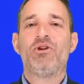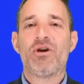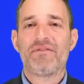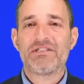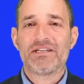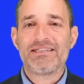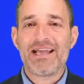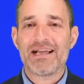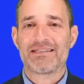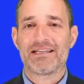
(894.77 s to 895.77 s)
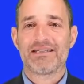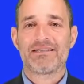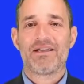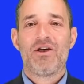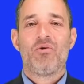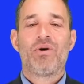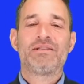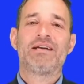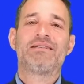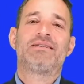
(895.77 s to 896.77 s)
When you have a to-test list,
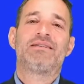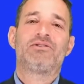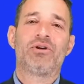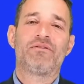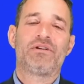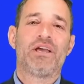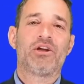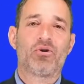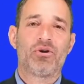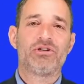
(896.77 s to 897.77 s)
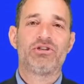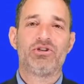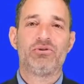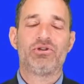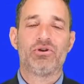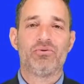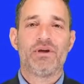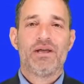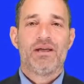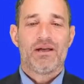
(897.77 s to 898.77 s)
what it does is it sort of encourages you
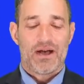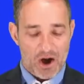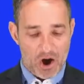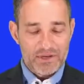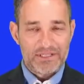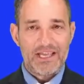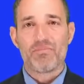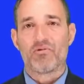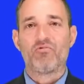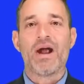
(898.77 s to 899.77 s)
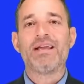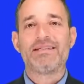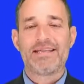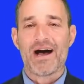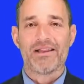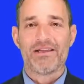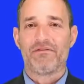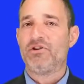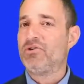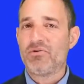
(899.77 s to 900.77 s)
to always keep a running
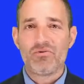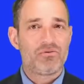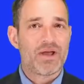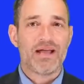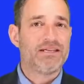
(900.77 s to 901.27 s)
tally of new